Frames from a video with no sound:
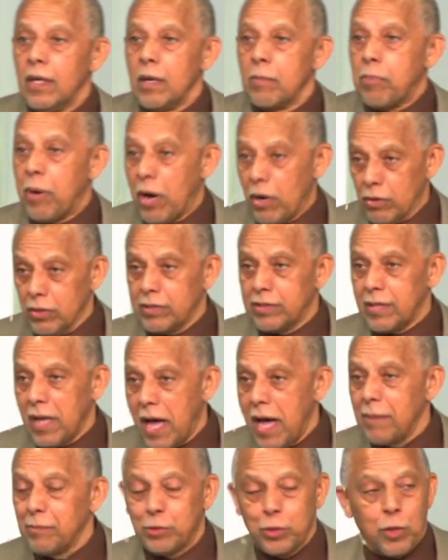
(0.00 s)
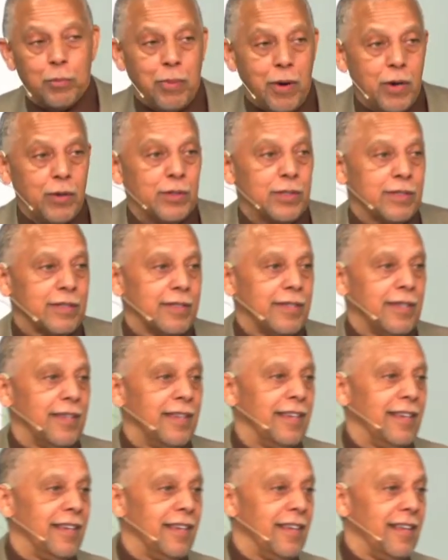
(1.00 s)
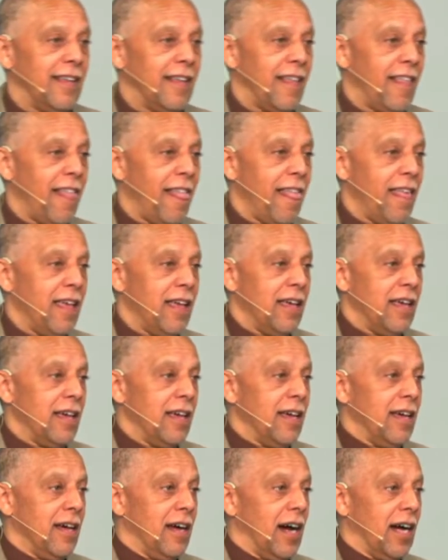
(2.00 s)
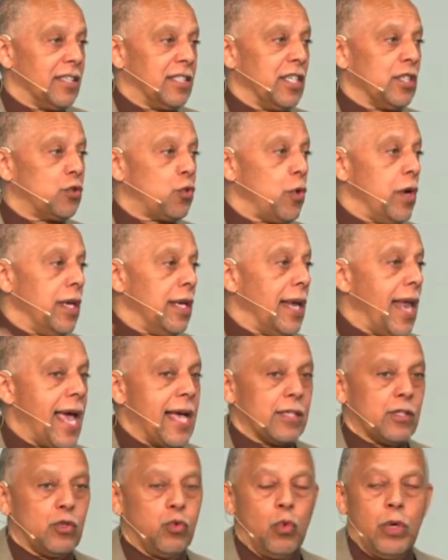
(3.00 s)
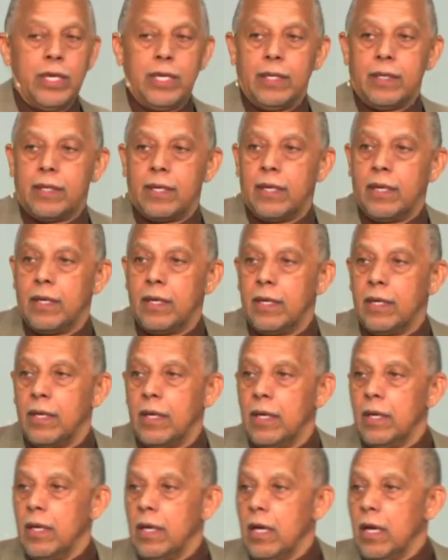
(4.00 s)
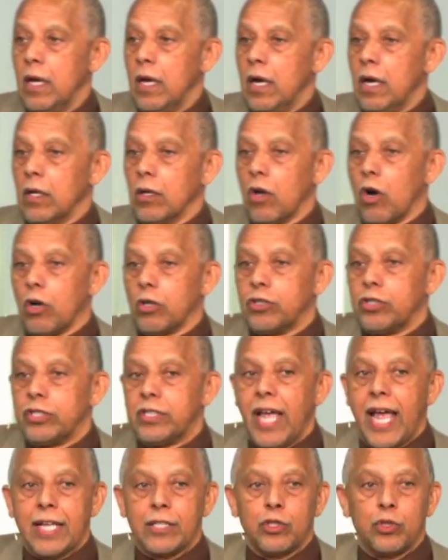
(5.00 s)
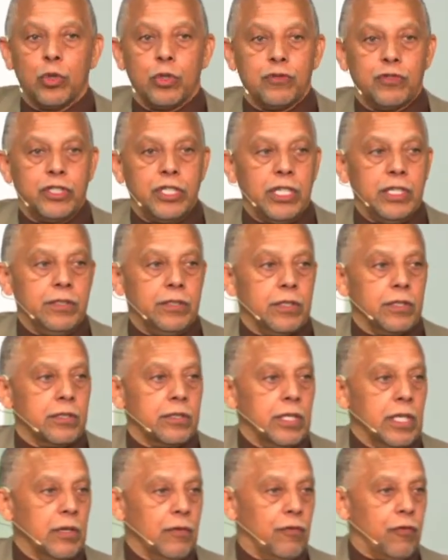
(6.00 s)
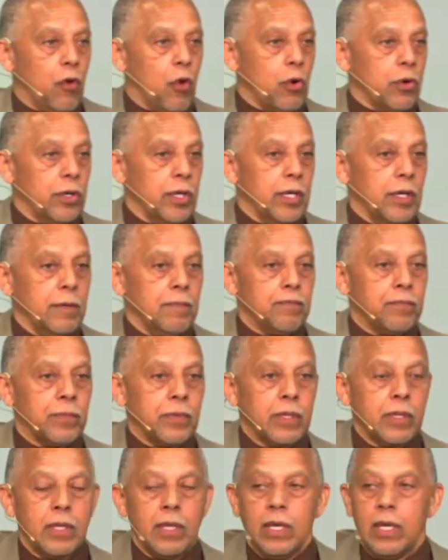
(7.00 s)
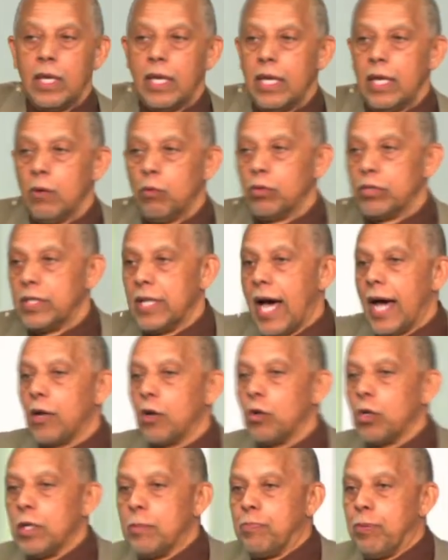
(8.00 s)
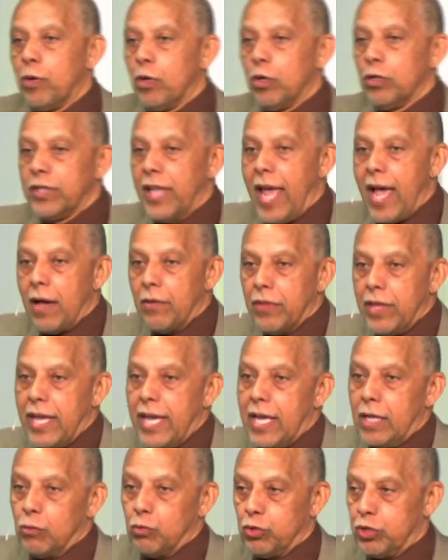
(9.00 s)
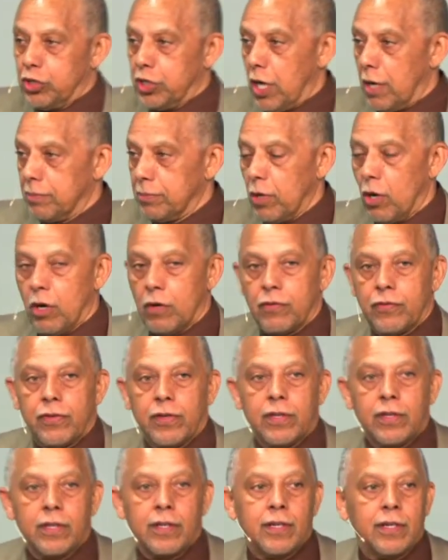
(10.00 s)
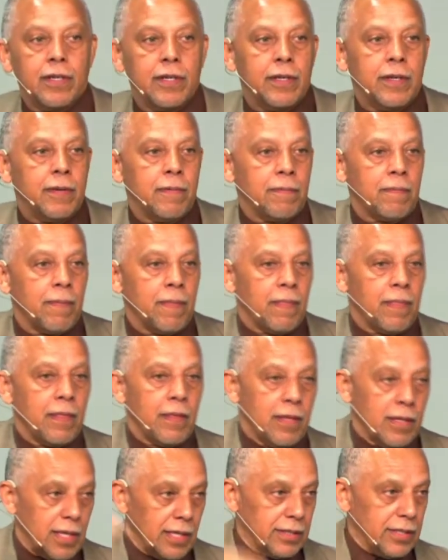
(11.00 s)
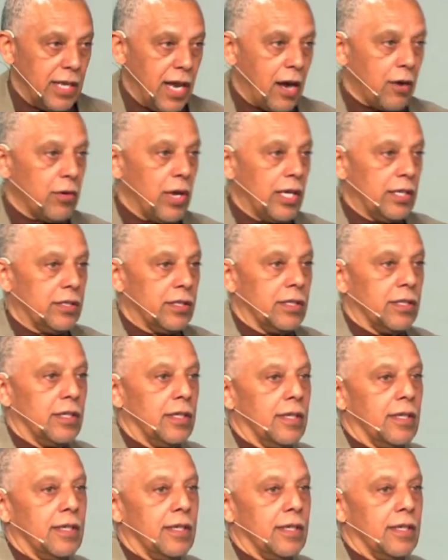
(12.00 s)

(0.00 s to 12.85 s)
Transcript: Perilous times are upon us. I just read last week a large statue of Jesus in Florida. It was not only pulled down, the head was chopped off. That's in our nation.